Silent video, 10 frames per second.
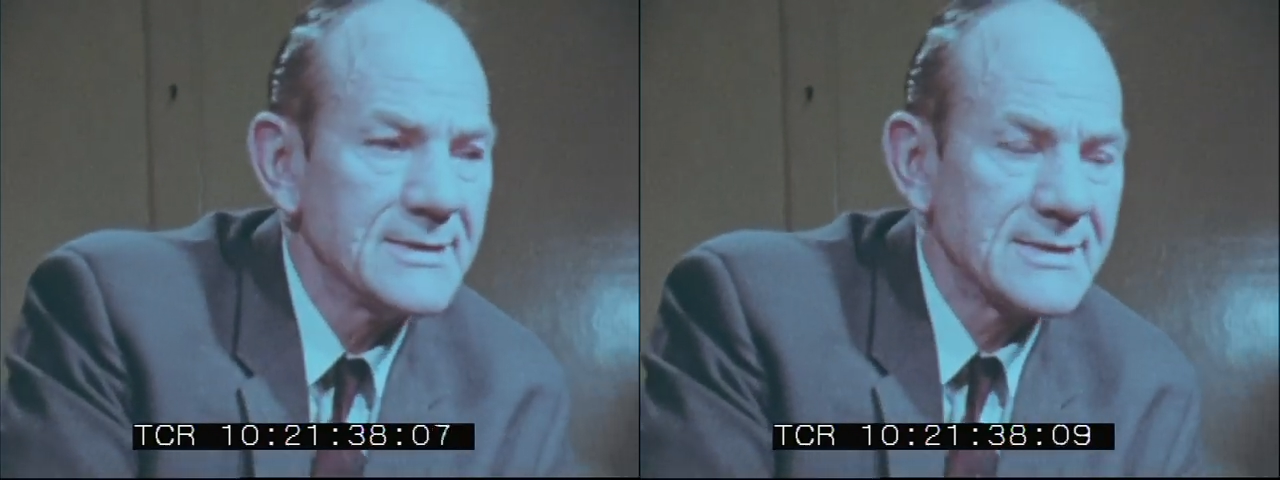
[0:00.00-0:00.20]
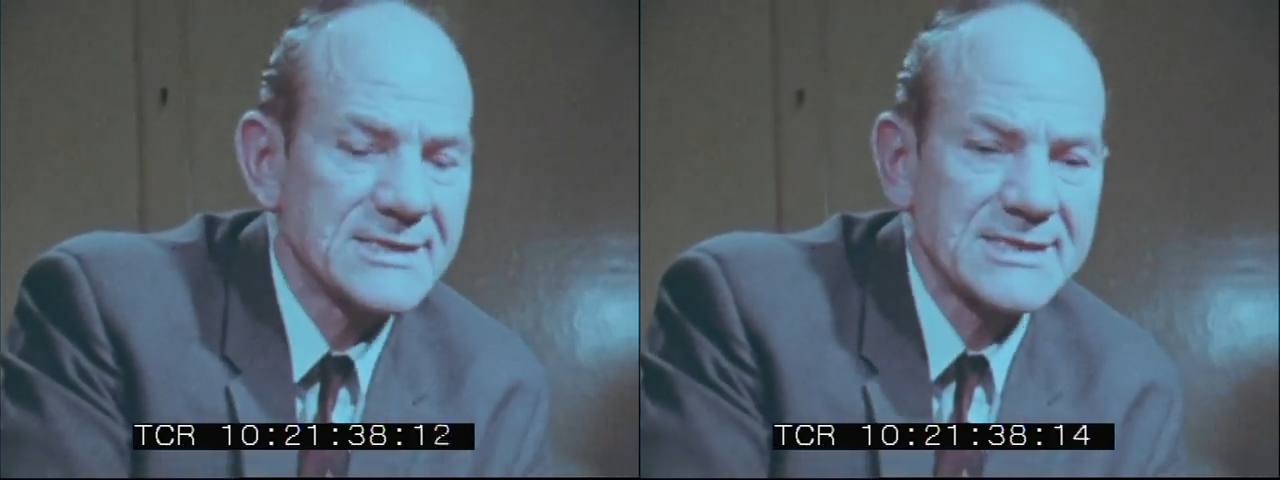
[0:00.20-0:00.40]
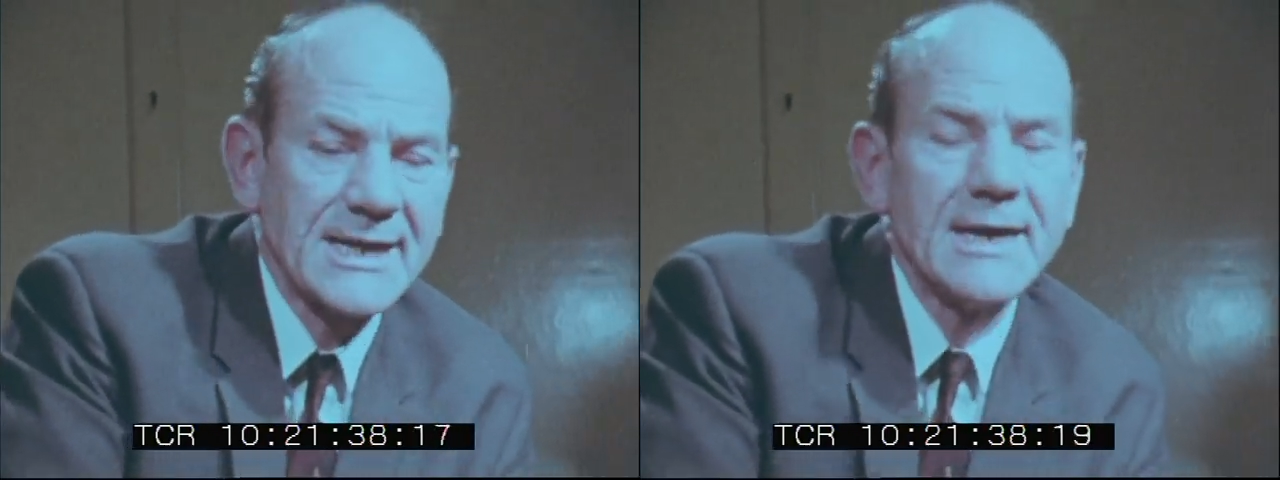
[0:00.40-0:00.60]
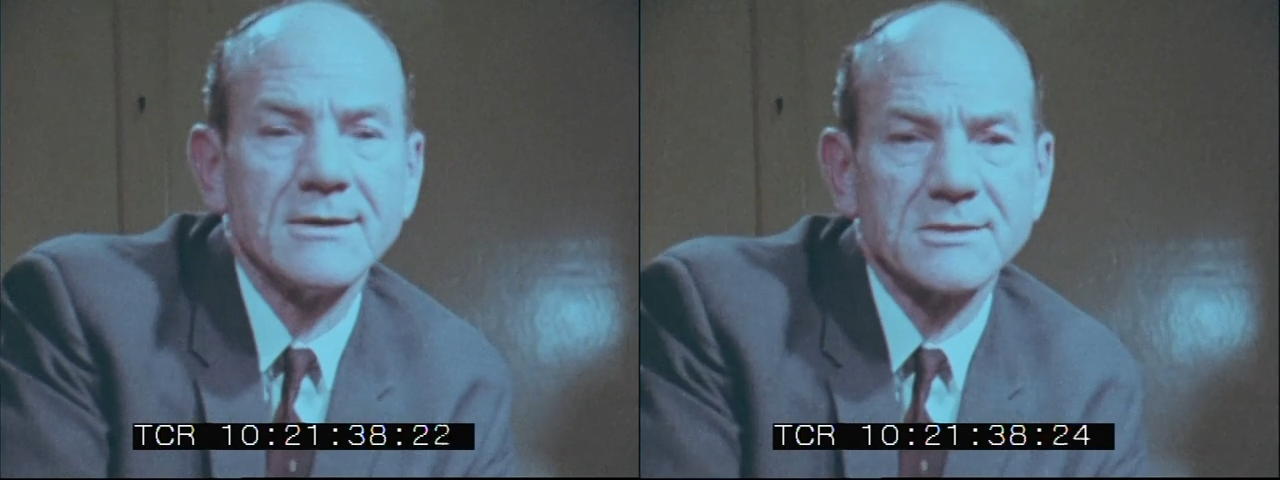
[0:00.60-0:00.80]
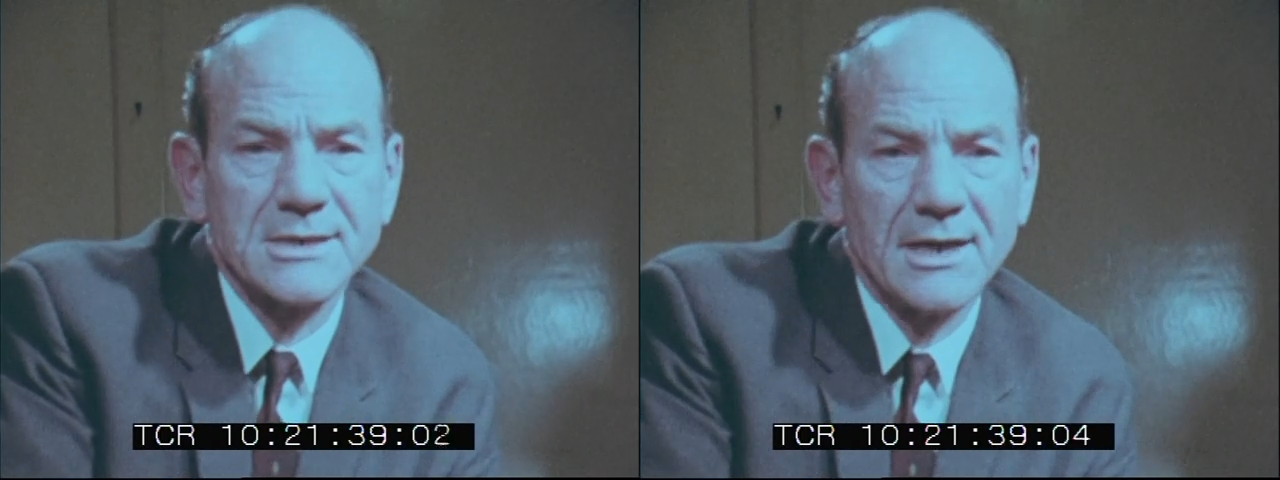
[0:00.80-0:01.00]
There's
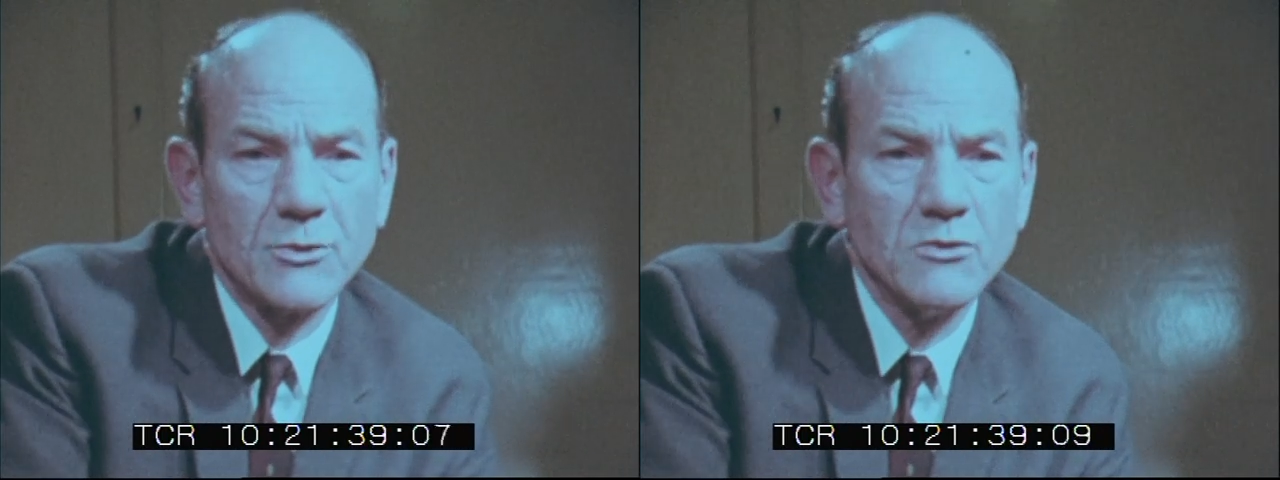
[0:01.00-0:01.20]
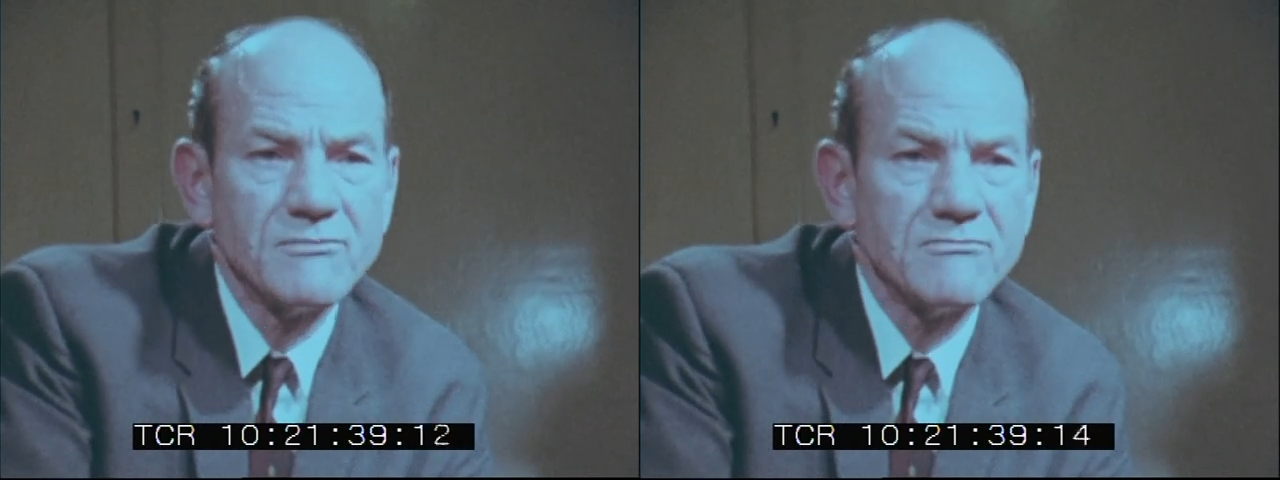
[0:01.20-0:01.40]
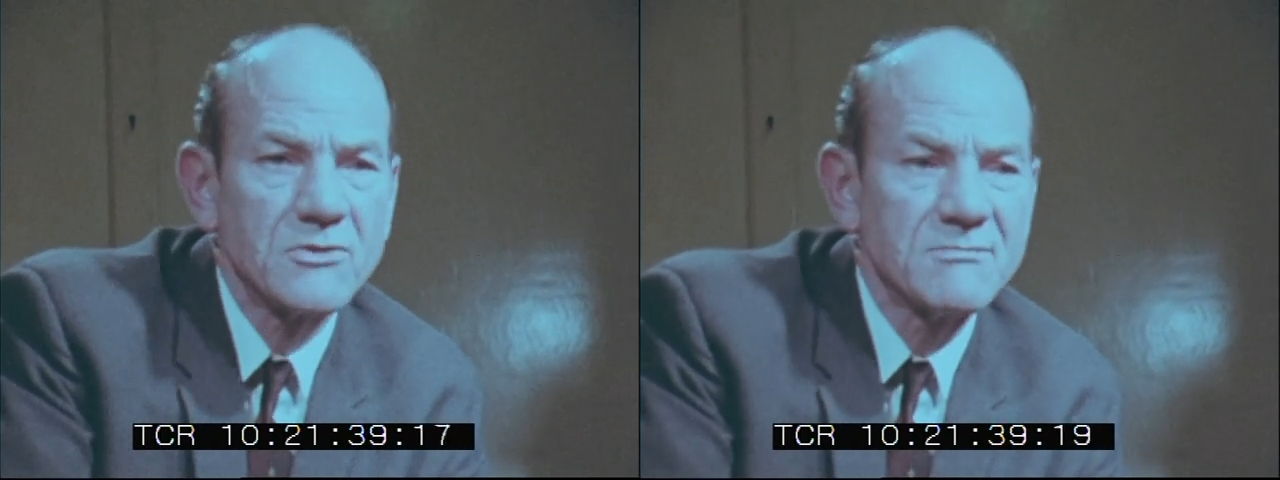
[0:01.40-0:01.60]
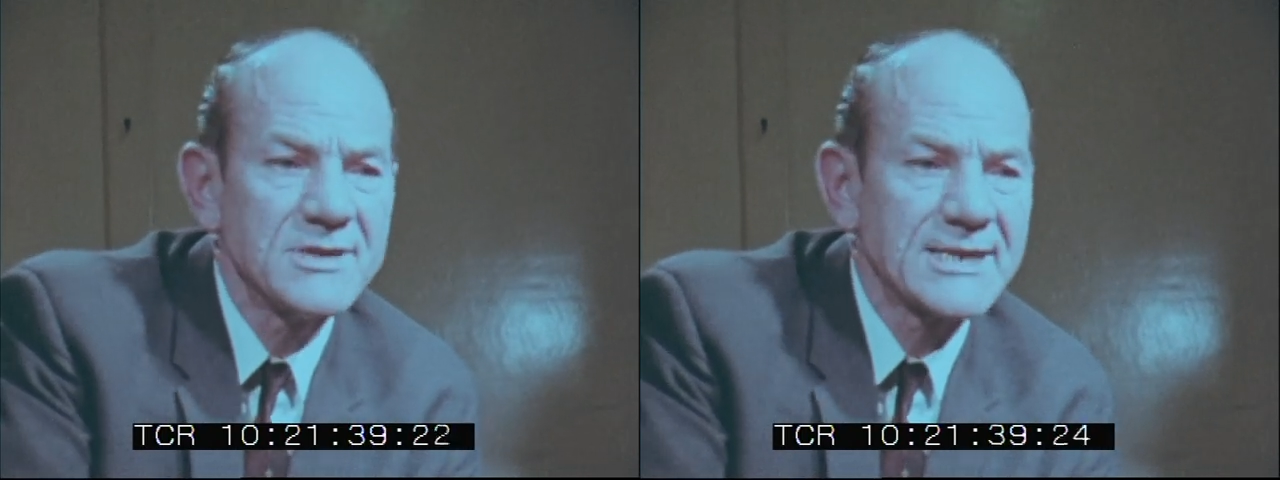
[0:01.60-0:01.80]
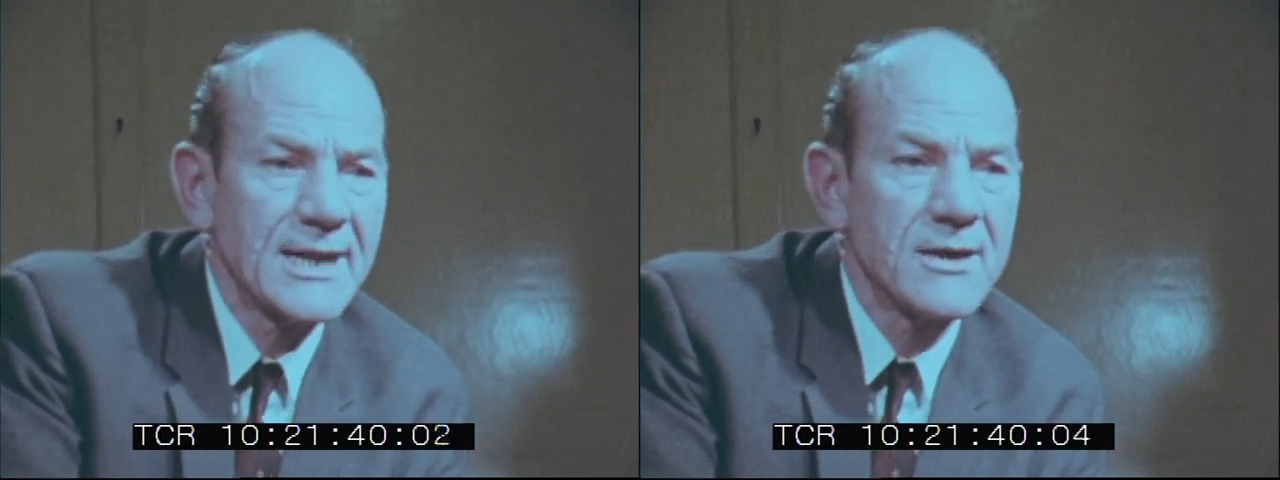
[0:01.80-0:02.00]
chaos going on,
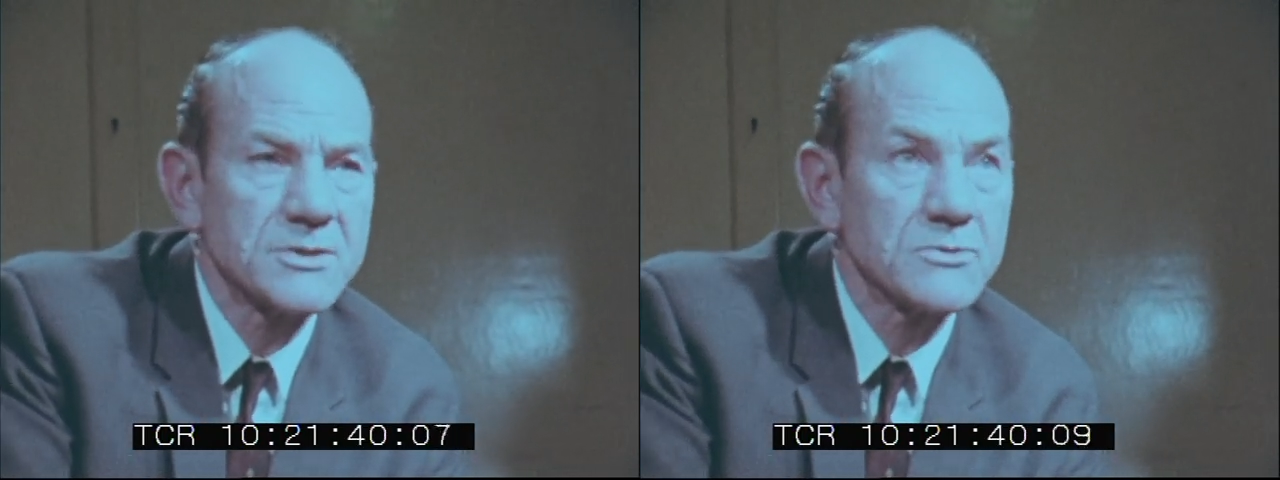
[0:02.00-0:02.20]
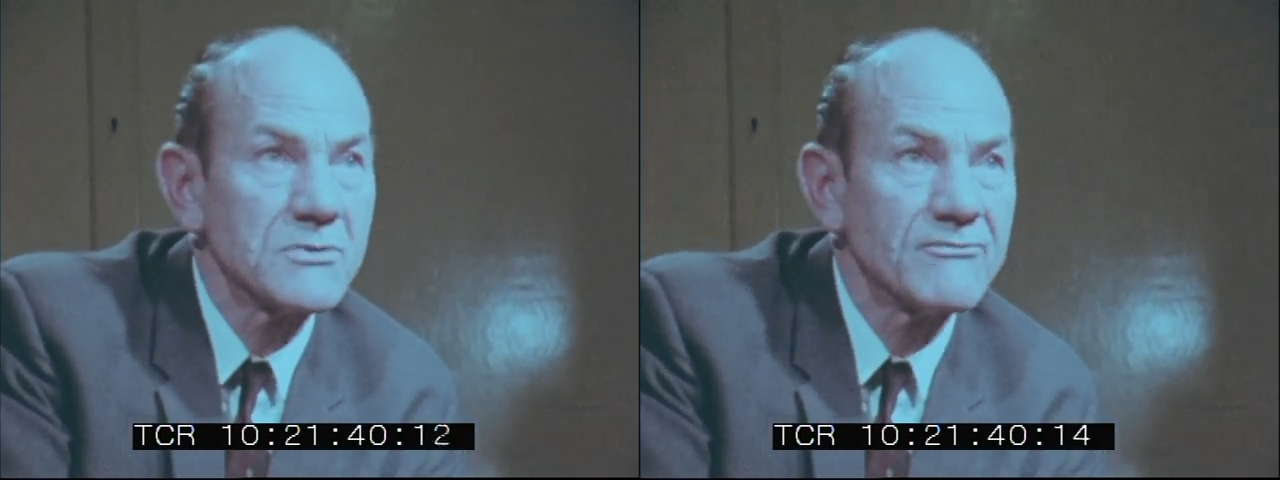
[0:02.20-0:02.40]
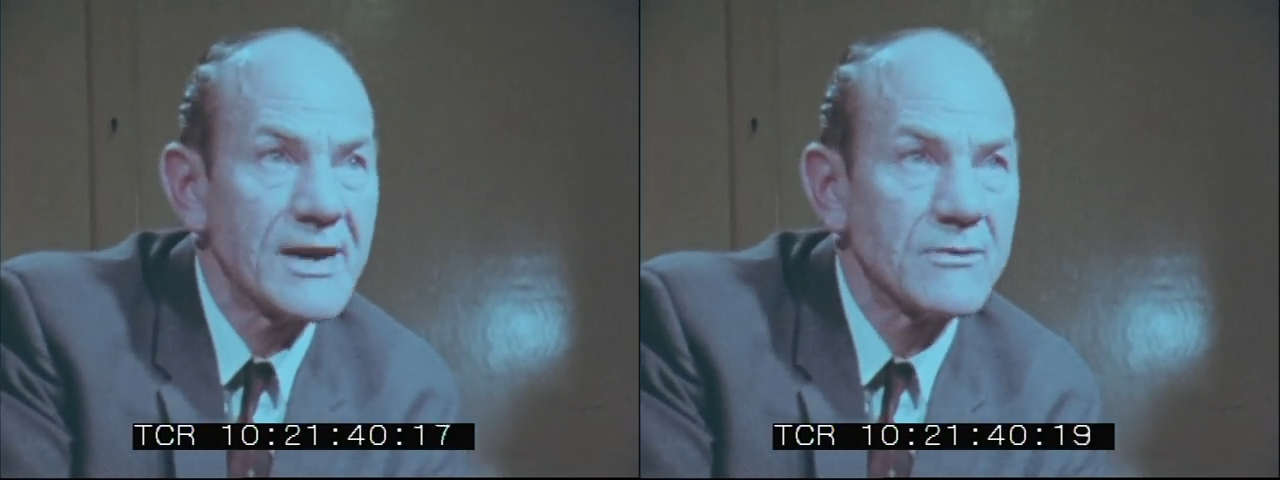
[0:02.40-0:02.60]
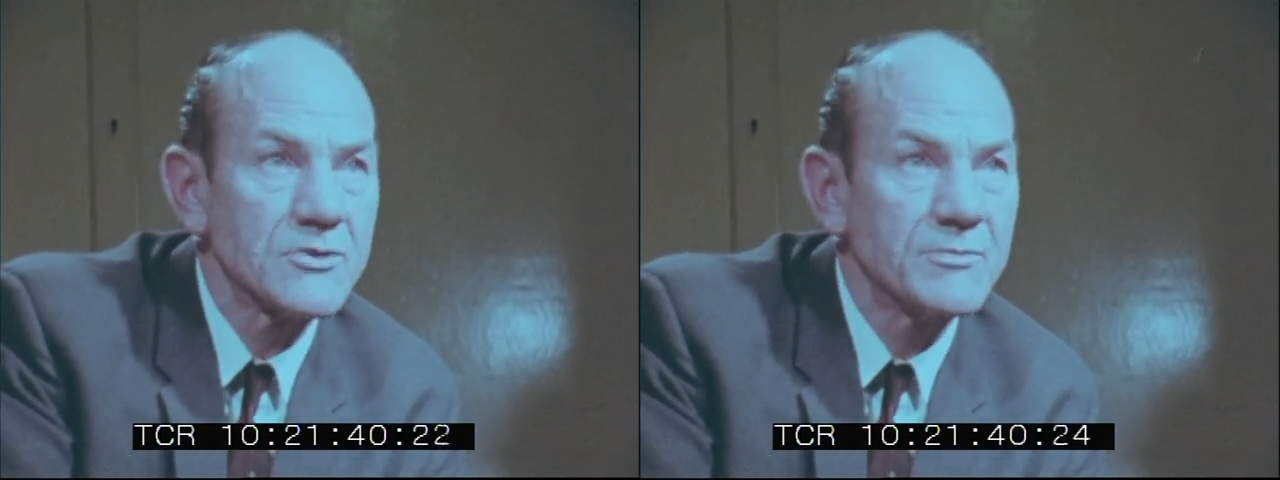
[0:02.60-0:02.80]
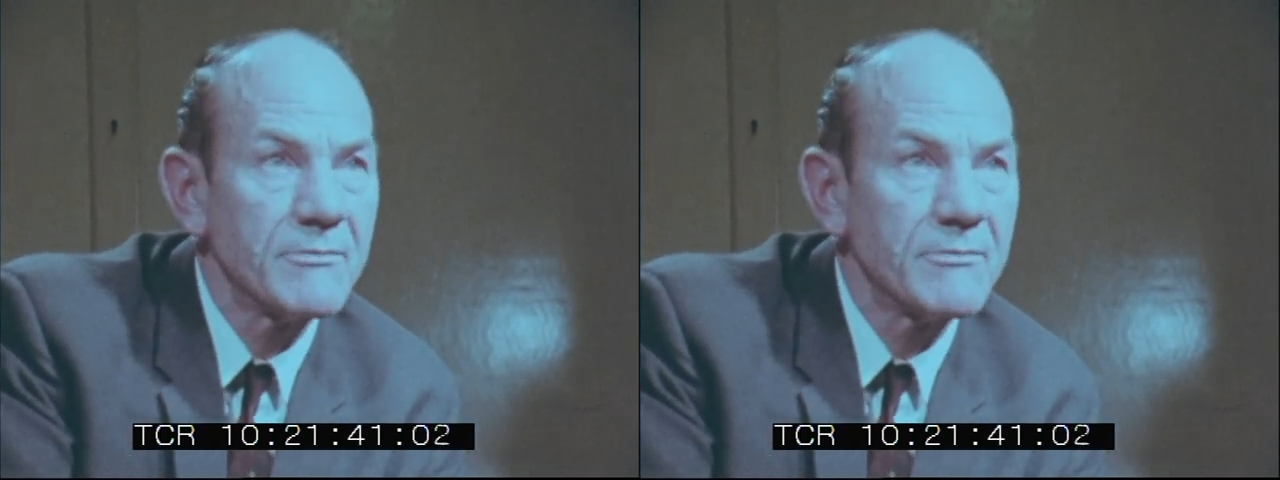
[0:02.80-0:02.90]
chaos all around you,